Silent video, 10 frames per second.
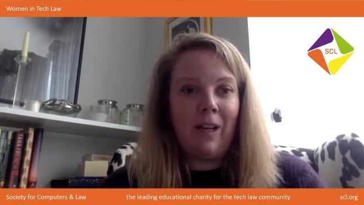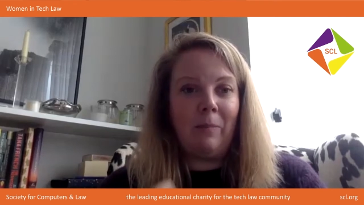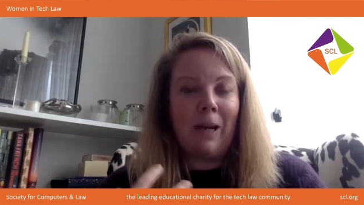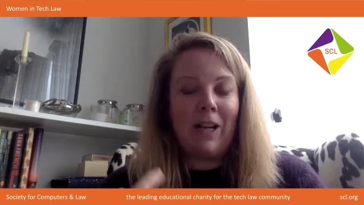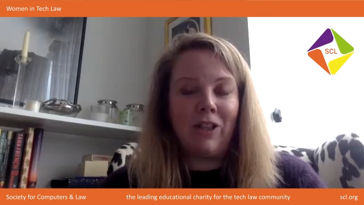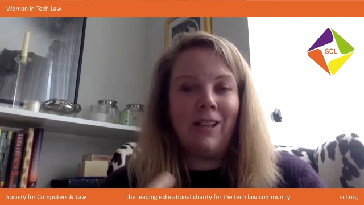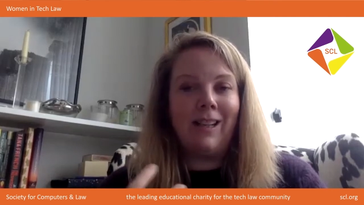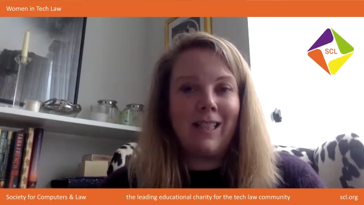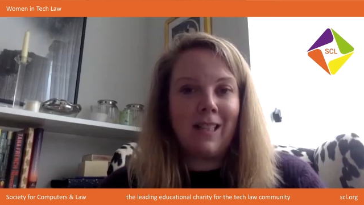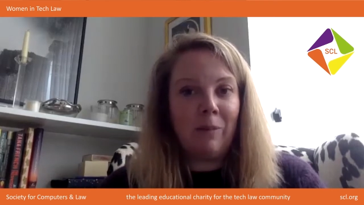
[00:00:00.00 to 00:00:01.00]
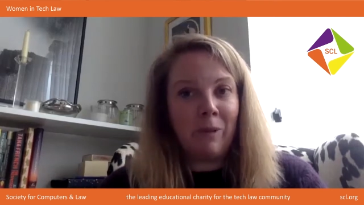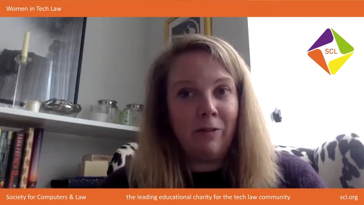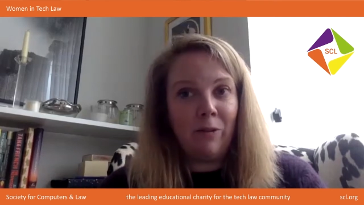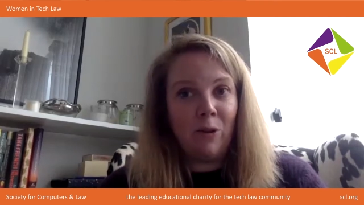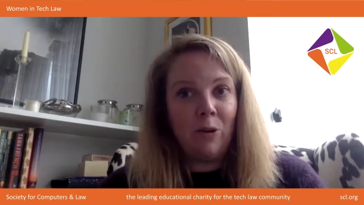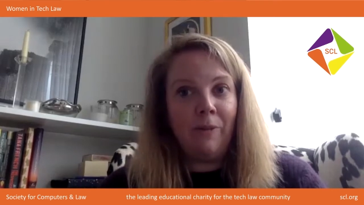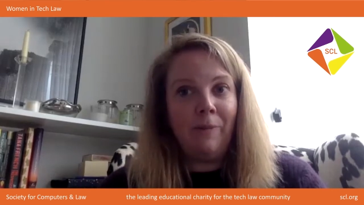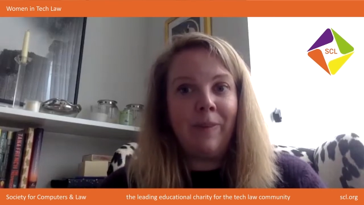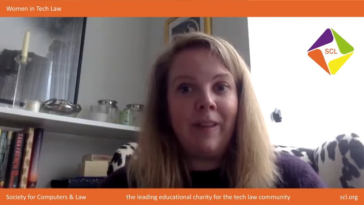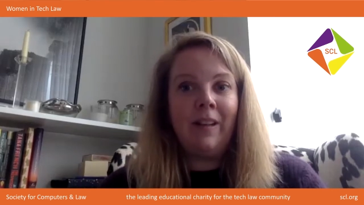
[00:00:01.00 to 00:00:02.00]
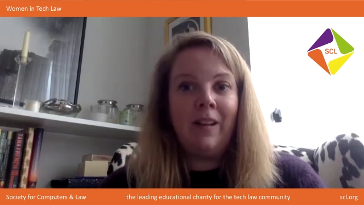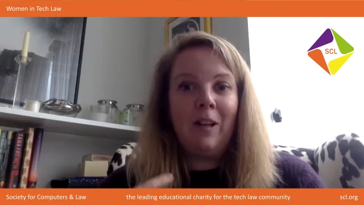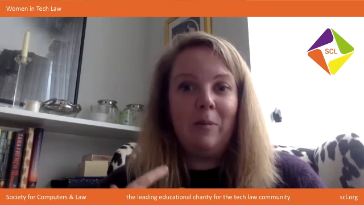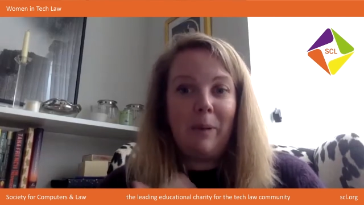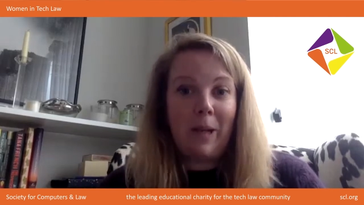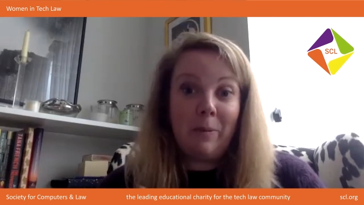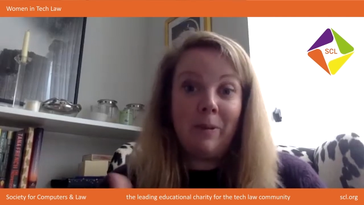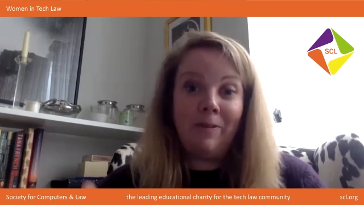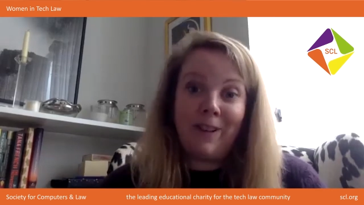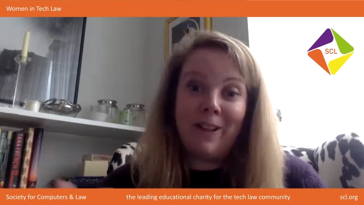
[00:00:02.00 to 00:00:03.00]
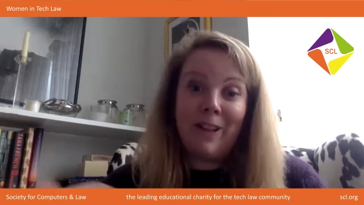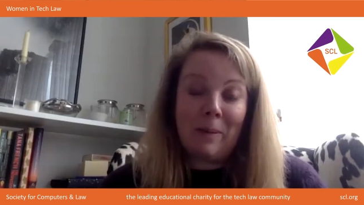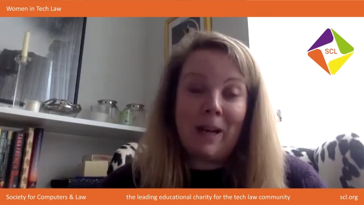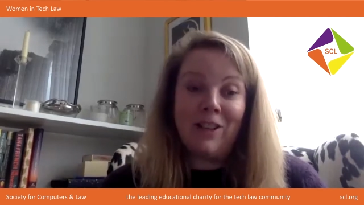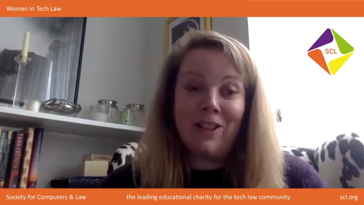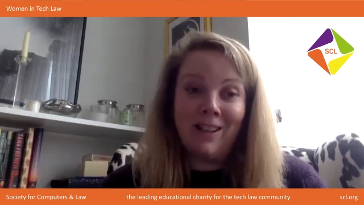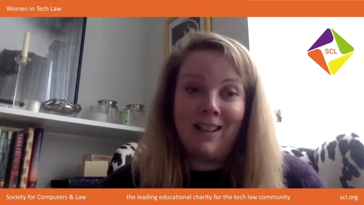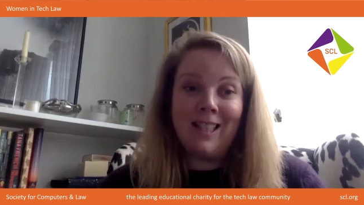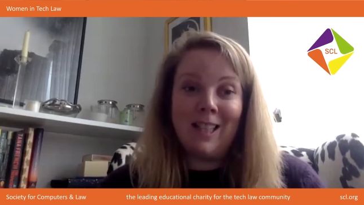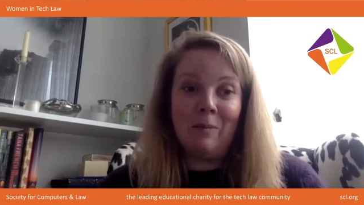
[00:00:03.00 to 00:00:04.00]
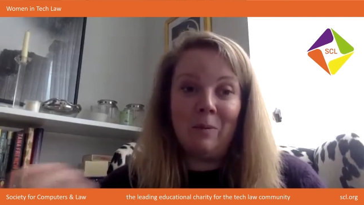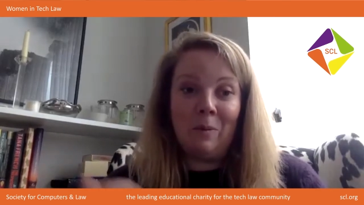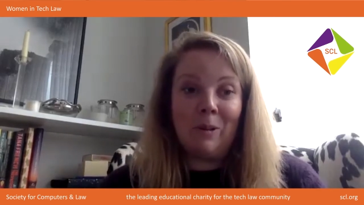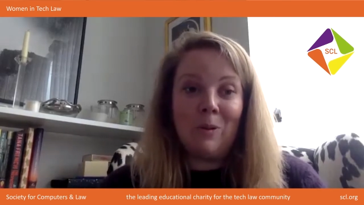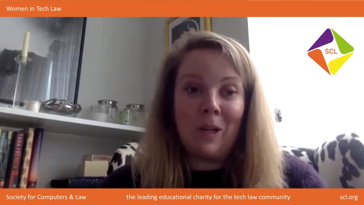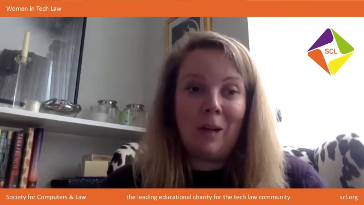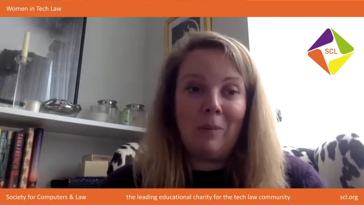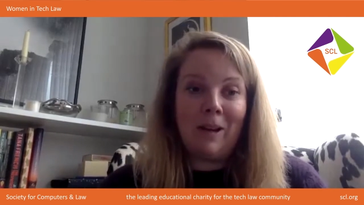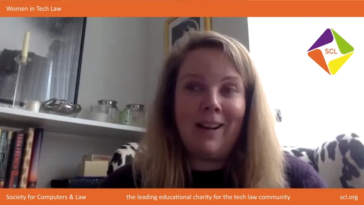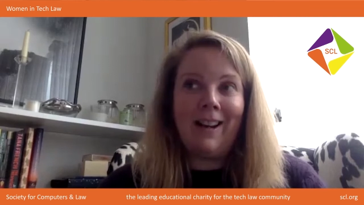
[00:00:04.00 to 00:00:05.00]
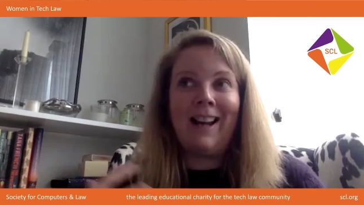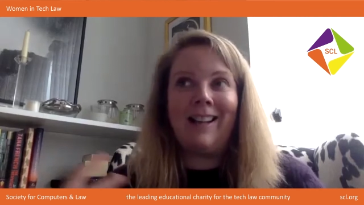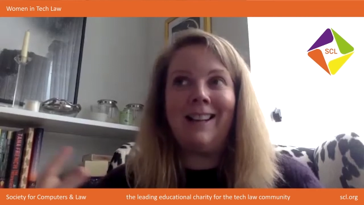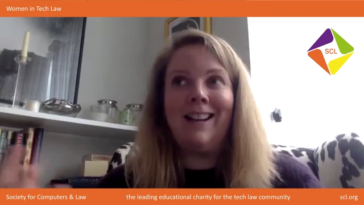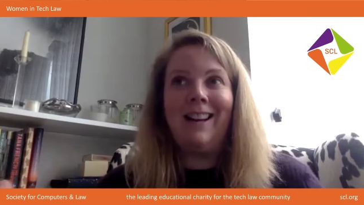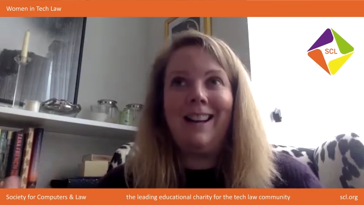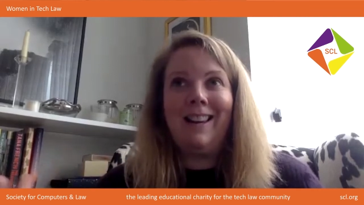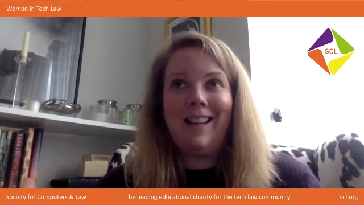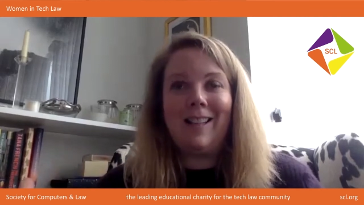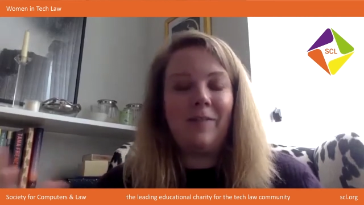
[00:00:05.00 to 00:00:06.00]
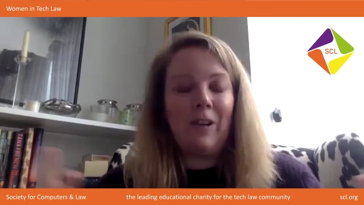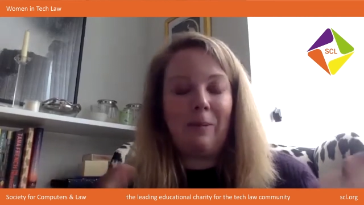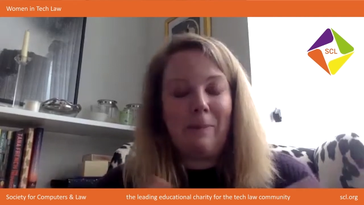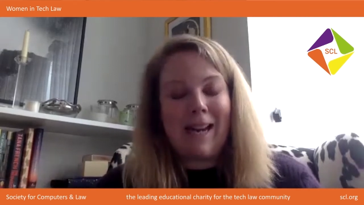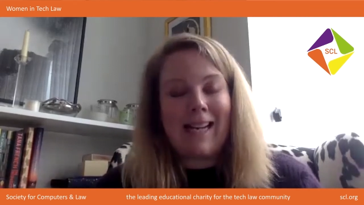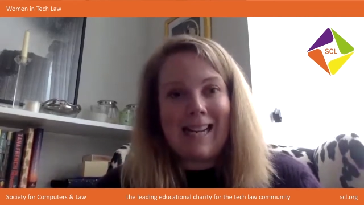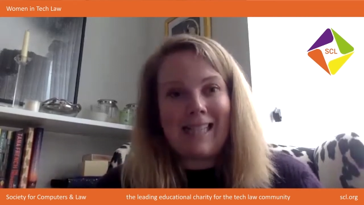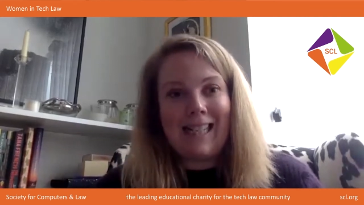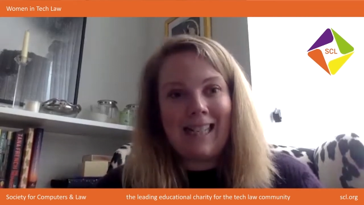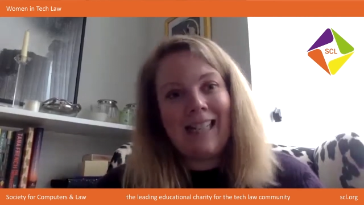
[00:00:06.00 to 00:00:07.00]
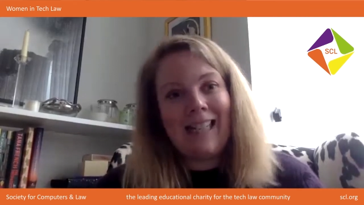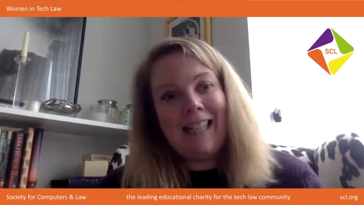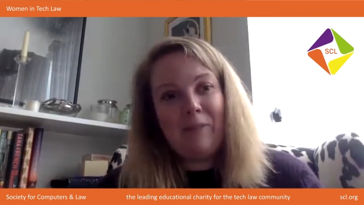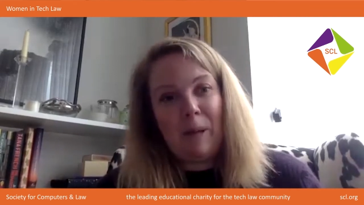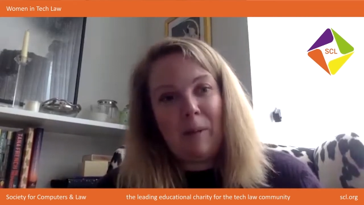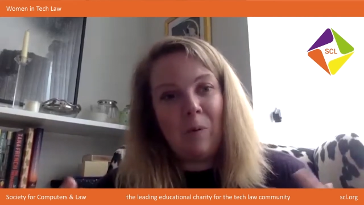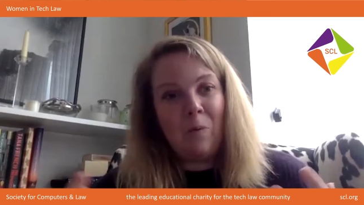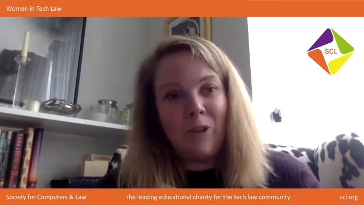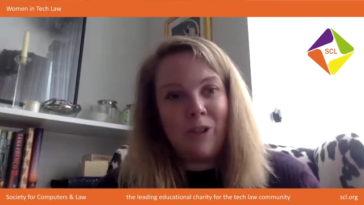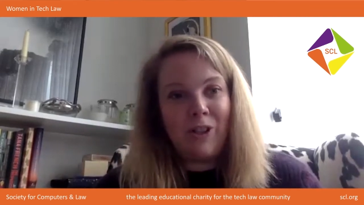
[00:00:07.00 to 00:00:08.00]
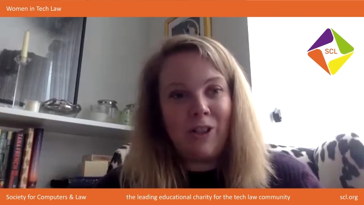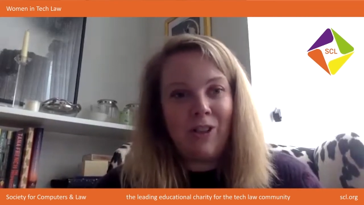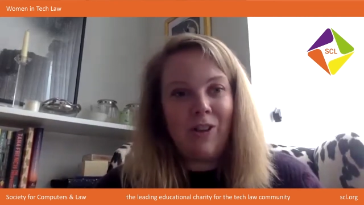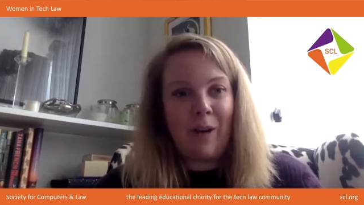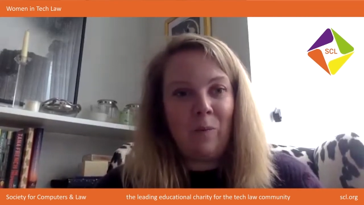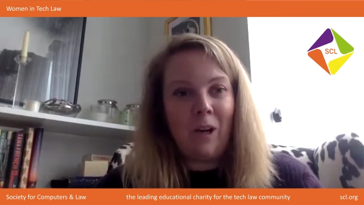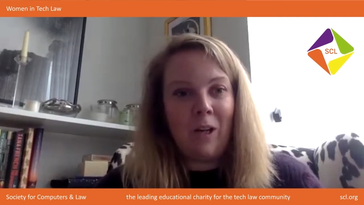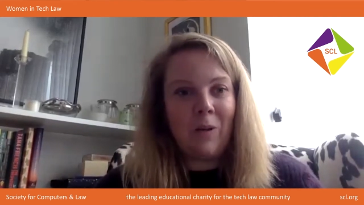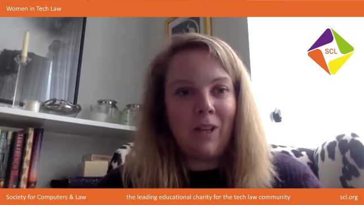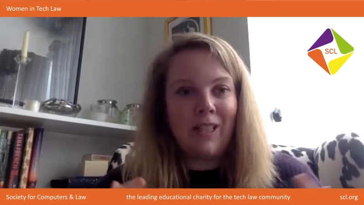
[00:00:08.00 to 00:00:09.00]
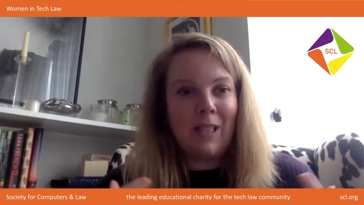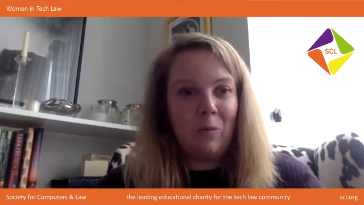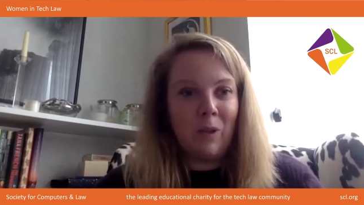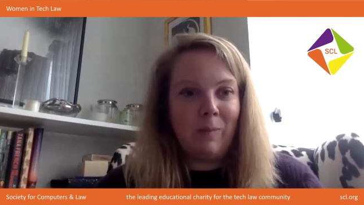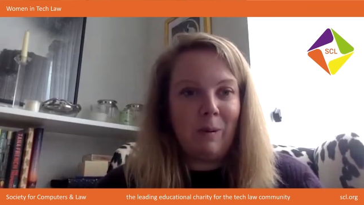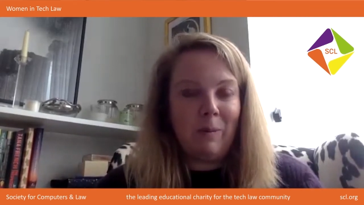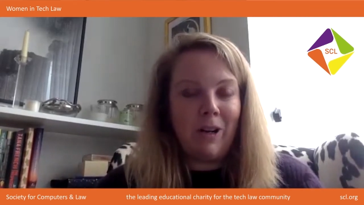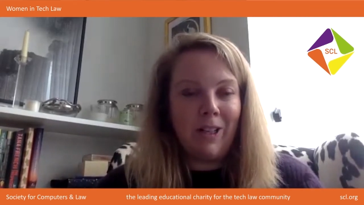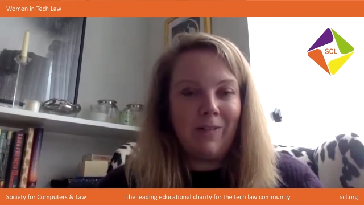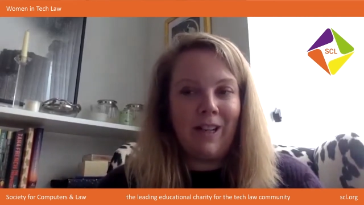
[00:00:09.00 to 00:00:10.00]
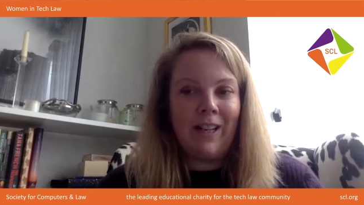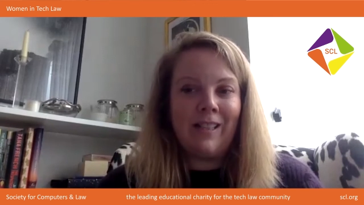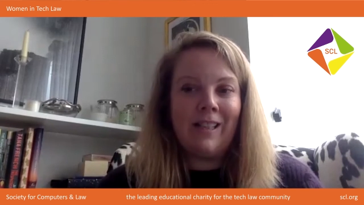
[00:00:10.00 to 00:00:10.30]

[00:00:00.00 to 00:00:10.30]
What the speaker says: a passion and excitement for, people feel that passion and excitement when we're talking about it, and that's very magnetic. People want to then work with us, they want to be part of it,